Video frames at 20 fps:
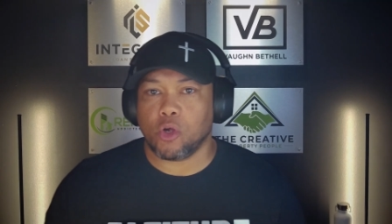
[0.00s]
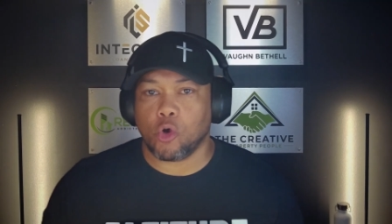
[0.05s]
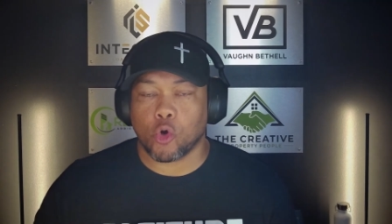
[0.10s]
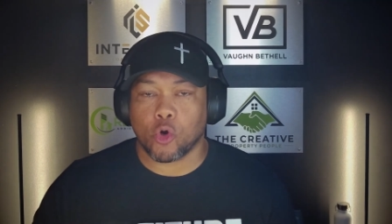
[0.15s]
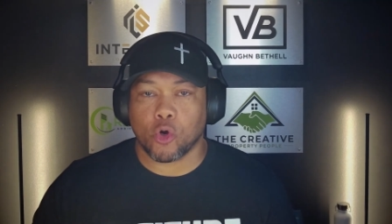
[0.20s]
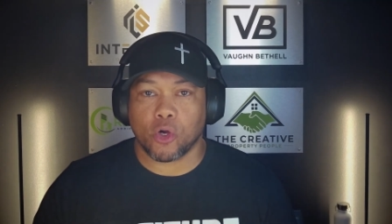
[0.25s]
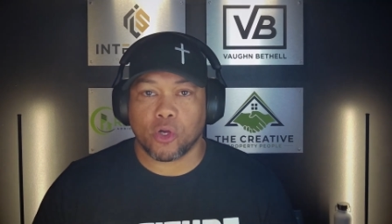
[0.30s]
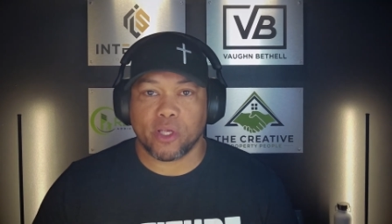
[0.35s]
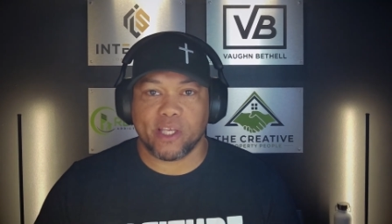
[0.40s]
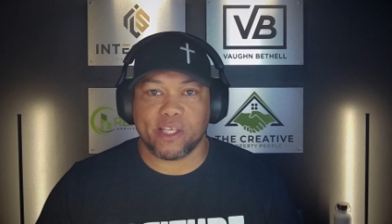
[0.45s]

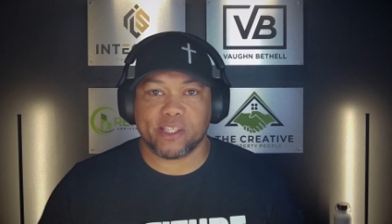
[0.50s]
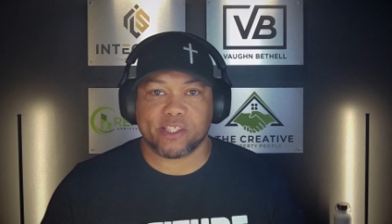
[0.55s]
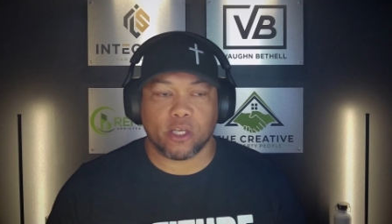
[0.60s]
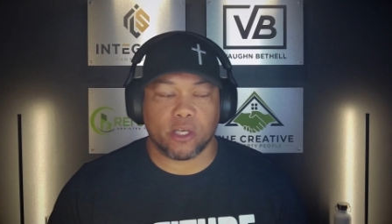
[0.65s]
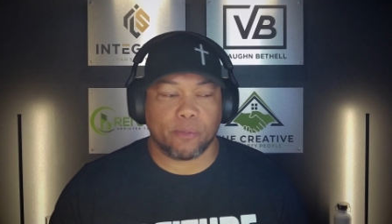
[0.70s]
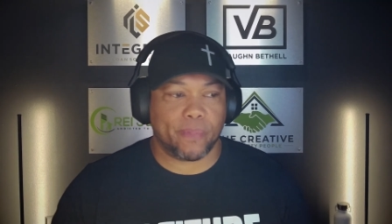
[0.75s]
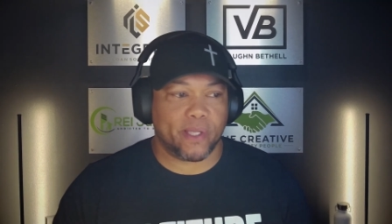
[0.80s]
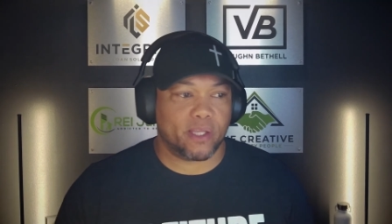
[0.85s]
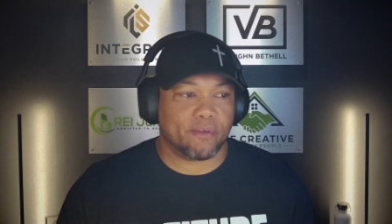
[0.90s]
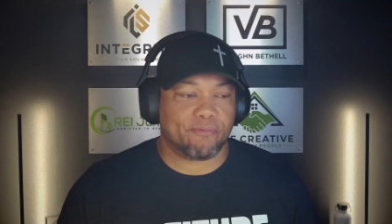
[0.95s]
or is going
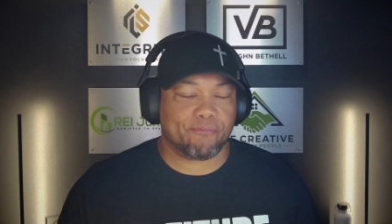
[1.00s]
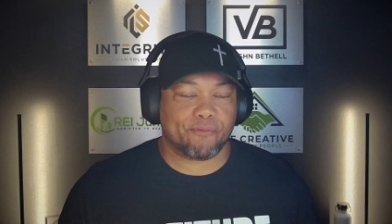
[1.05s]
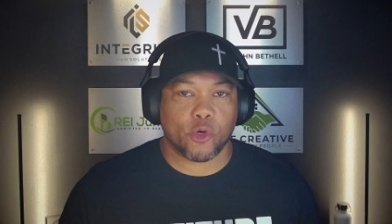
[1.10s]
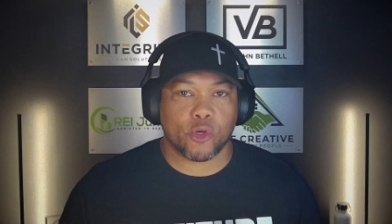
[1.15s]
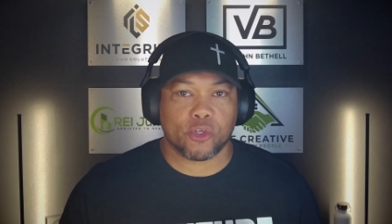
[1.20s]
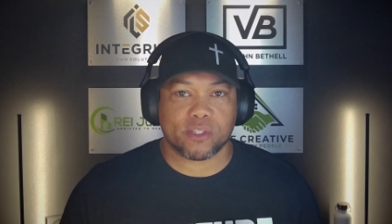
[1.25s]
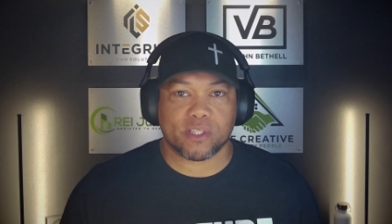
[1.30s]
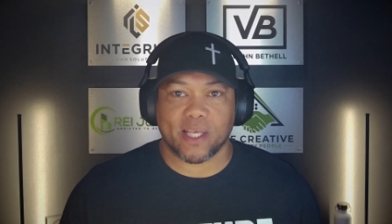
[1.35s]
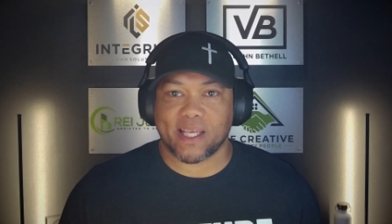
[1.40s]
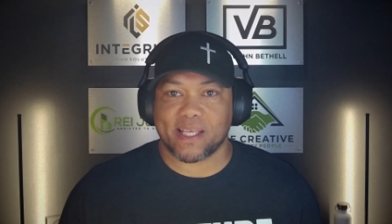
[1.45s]
to be the
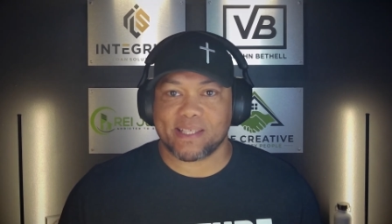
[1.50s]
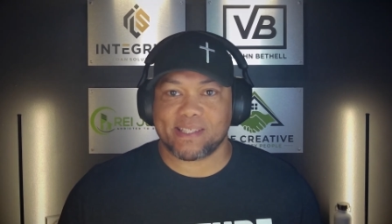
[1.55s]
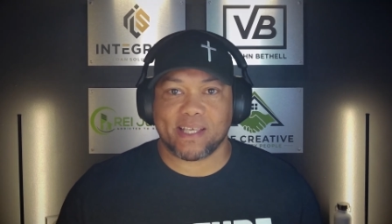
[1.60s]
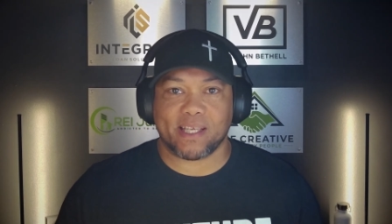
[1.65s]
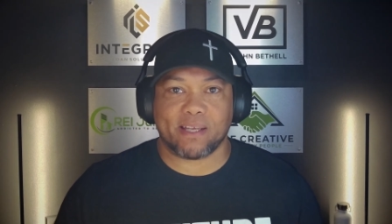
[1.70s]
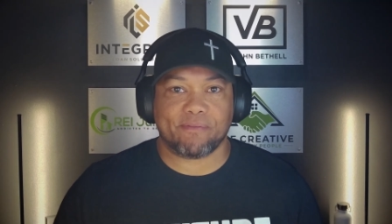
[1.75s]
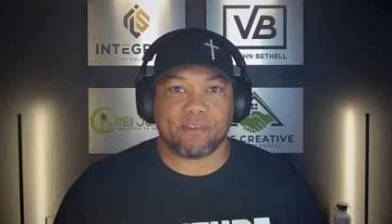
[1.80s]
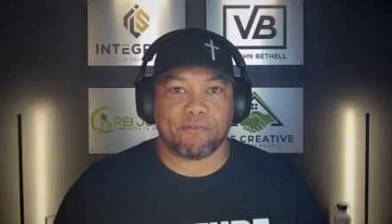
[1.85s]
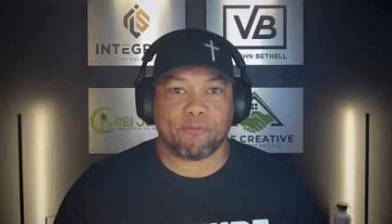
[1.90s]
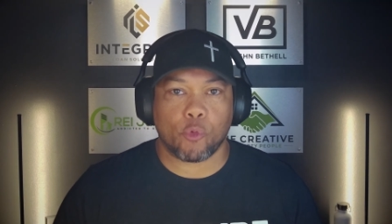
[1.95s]
first, like I said,
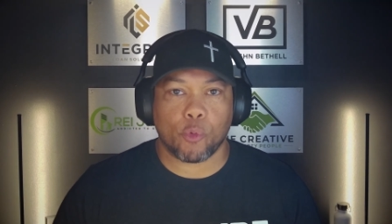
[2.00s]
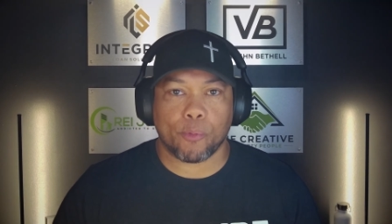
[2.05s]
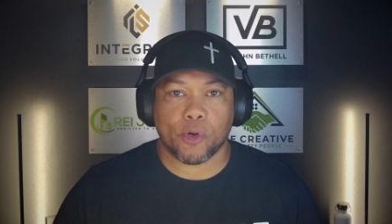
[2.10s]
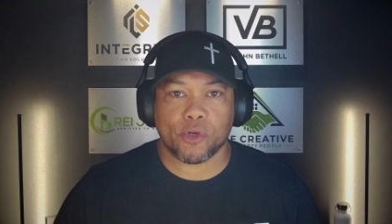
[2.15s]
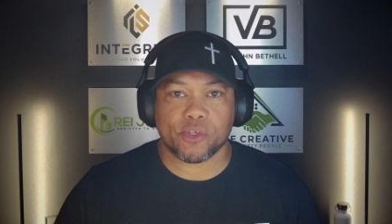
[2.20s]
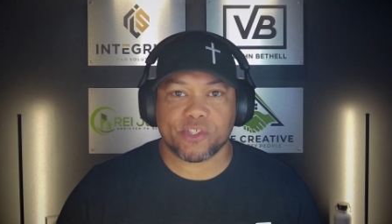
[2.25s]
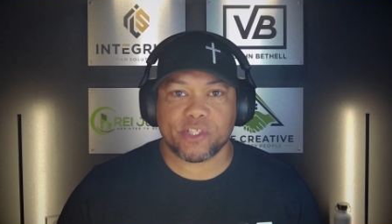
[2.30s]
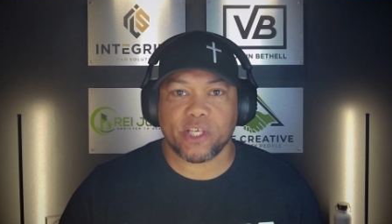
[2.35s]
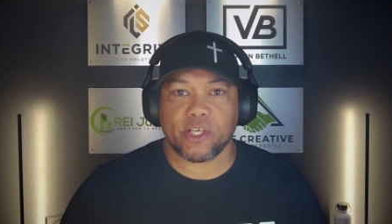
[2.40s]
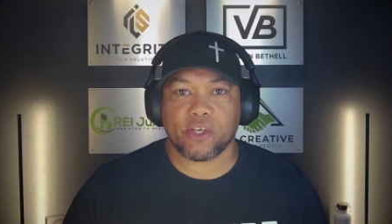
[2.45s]
of the four
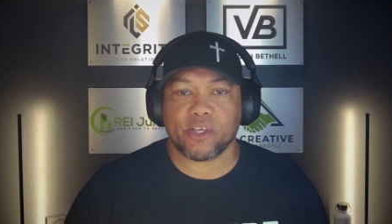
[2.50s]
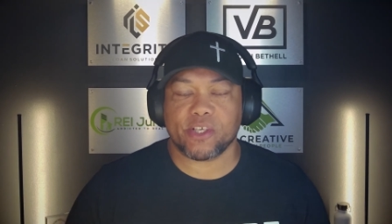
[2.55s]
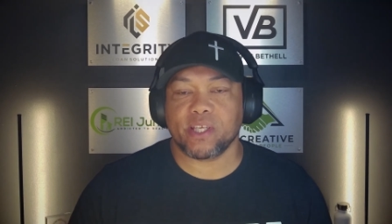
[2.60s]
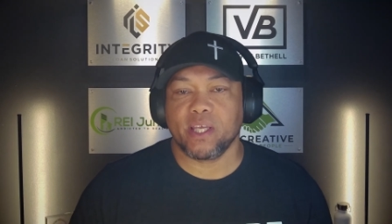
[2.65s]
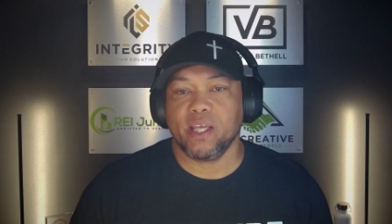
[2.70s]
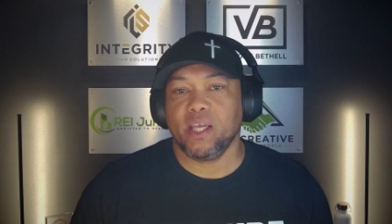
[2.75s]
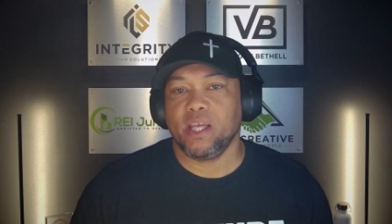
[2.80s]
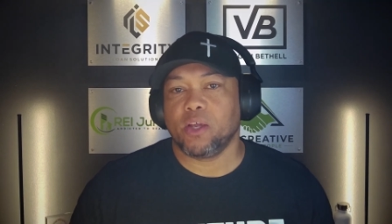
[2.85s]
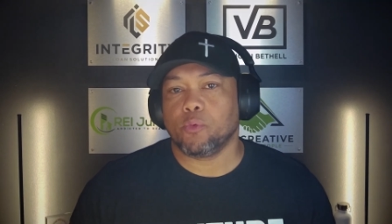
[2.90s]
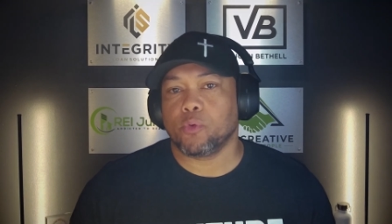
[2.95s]
part series.
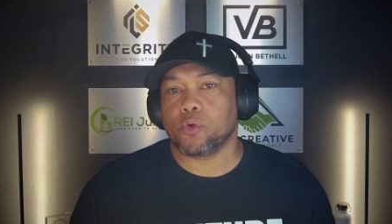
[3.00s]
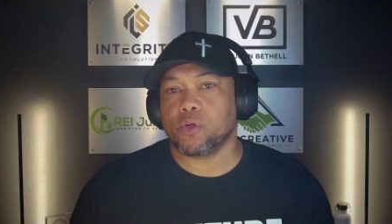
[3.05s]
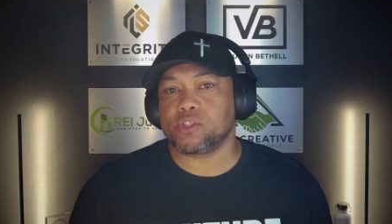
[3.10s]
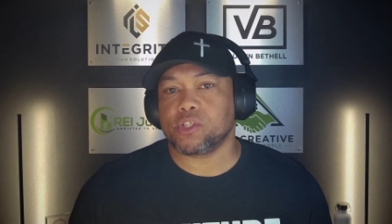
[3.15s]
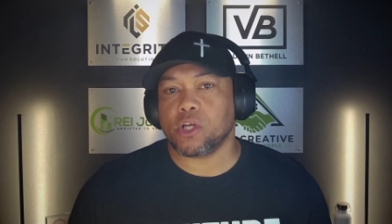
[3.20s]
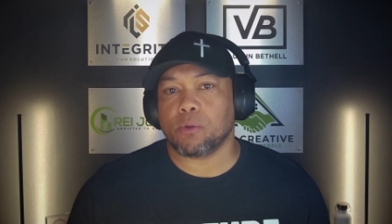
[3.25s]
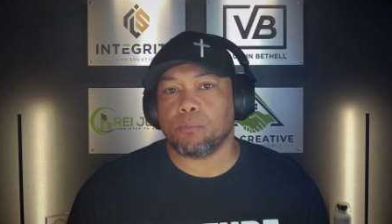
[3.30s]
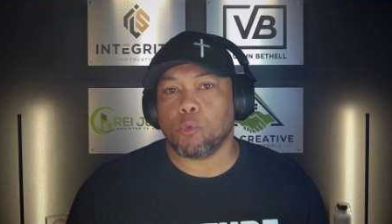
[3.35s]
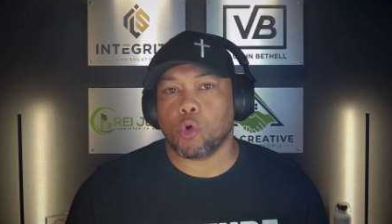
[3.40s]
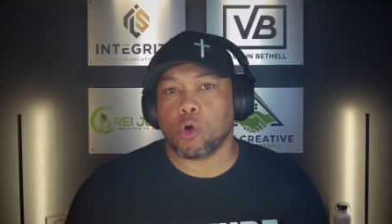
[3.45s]
We're going to
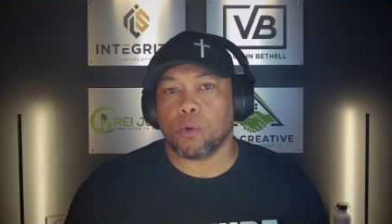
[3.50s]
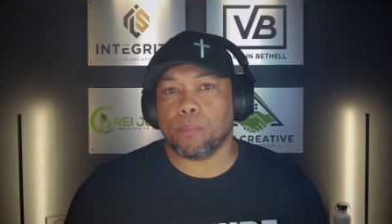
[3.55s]
talk more